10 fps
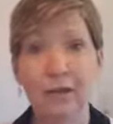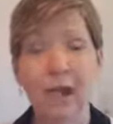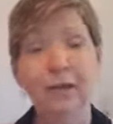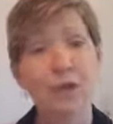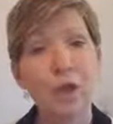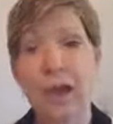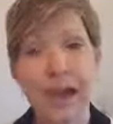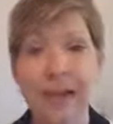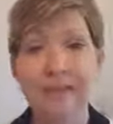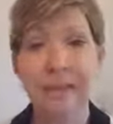If you're not
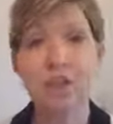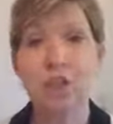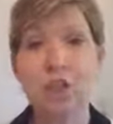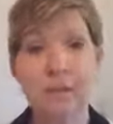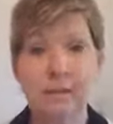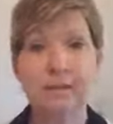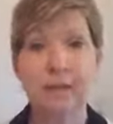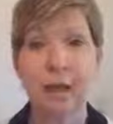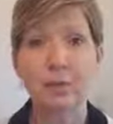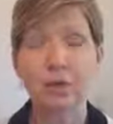asking Jesus
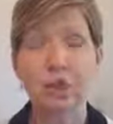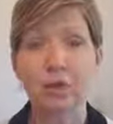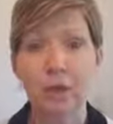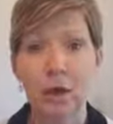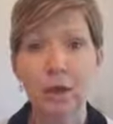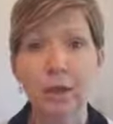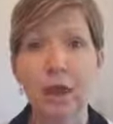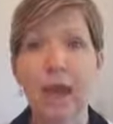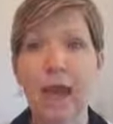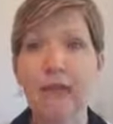to come into your heart
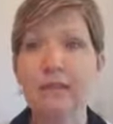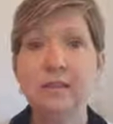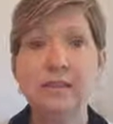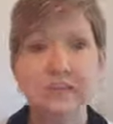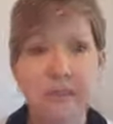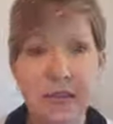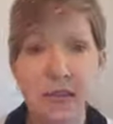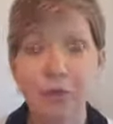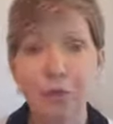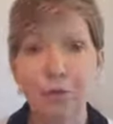and to
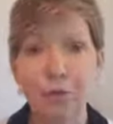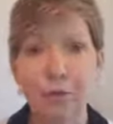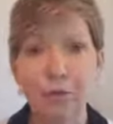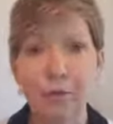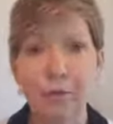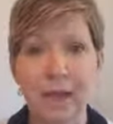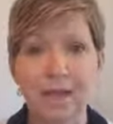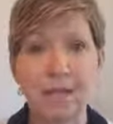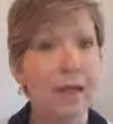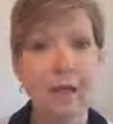save you from your
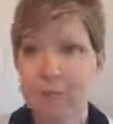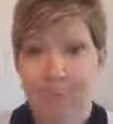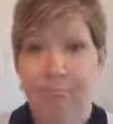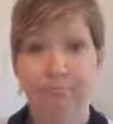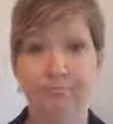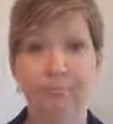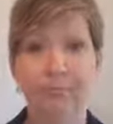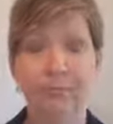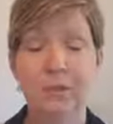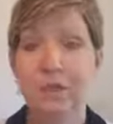mess,
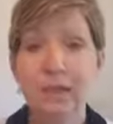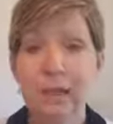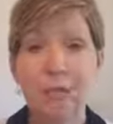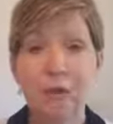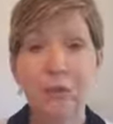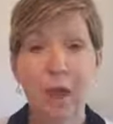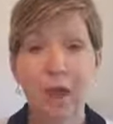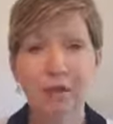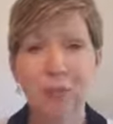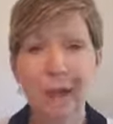to leave you
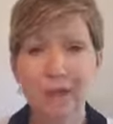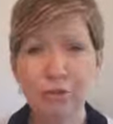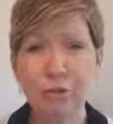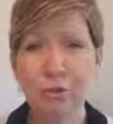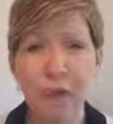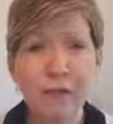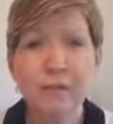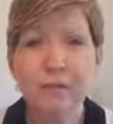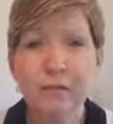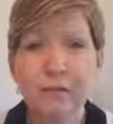locked away in your
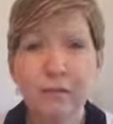closet,